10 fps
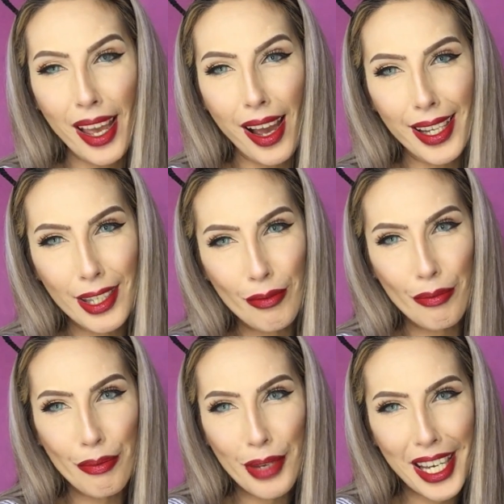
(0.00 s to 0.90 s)
I am
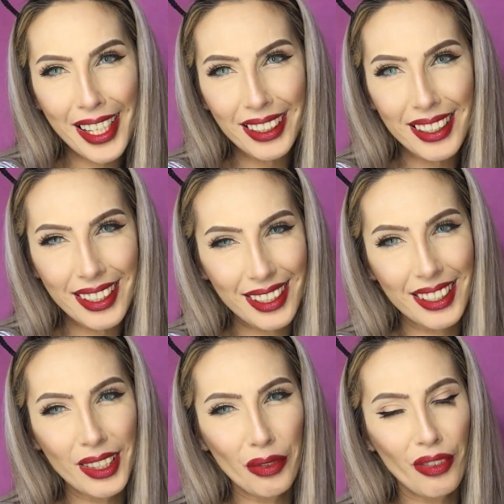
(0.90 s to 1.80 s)
back. This is
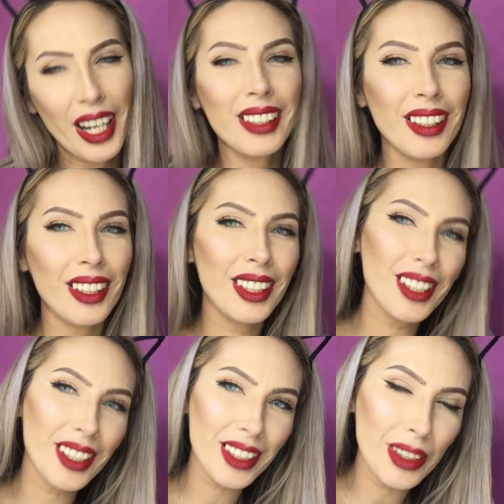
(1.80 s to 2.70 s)
the final
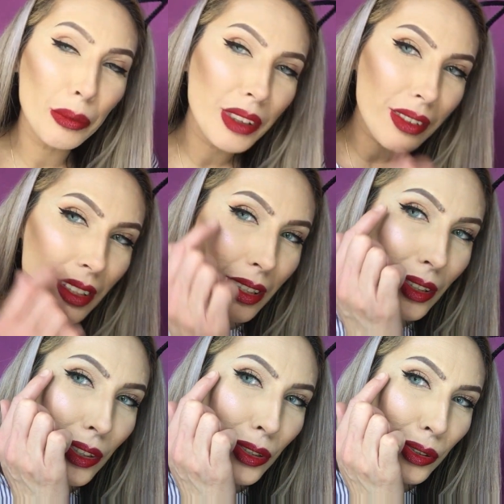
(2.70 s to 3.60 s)
look with
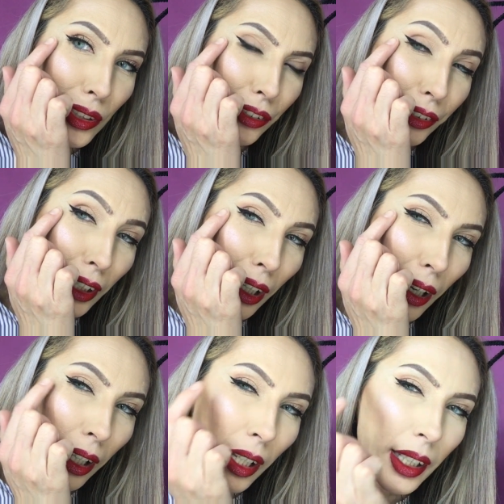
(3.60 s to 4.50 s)
two different
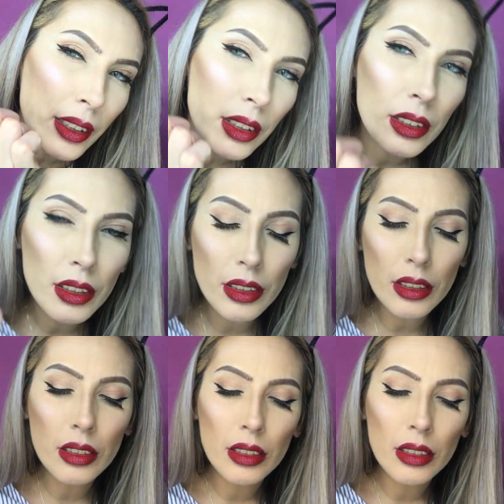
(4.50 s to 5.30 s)
eyeliners.